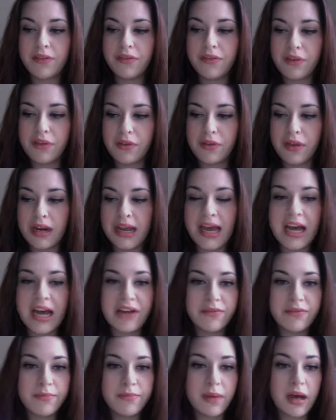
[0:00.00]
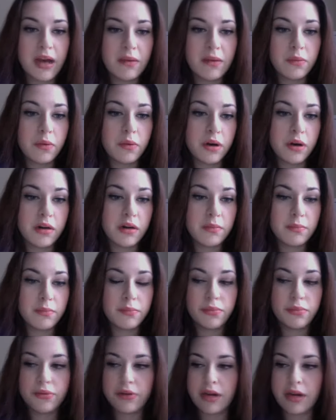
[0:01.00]
the few that I have bought were
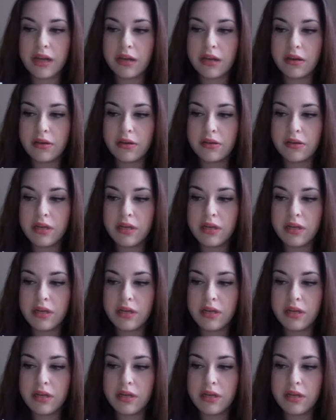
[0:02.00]
pretty good.